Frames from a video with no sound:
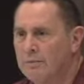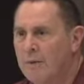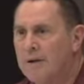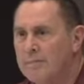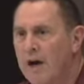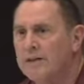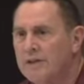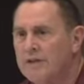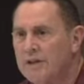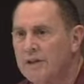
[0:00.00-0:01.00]
By
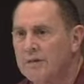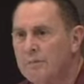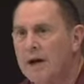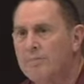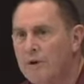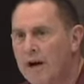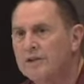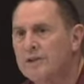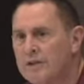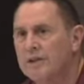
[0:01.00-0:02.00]
practicing
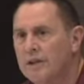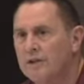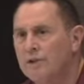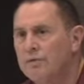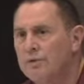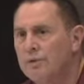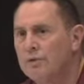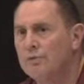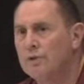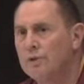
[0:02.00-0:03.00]
it,
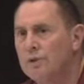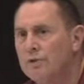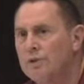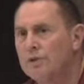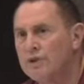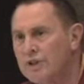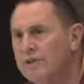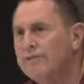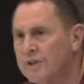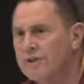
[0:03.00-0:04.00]
you
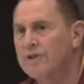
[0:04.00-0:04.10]
achieve the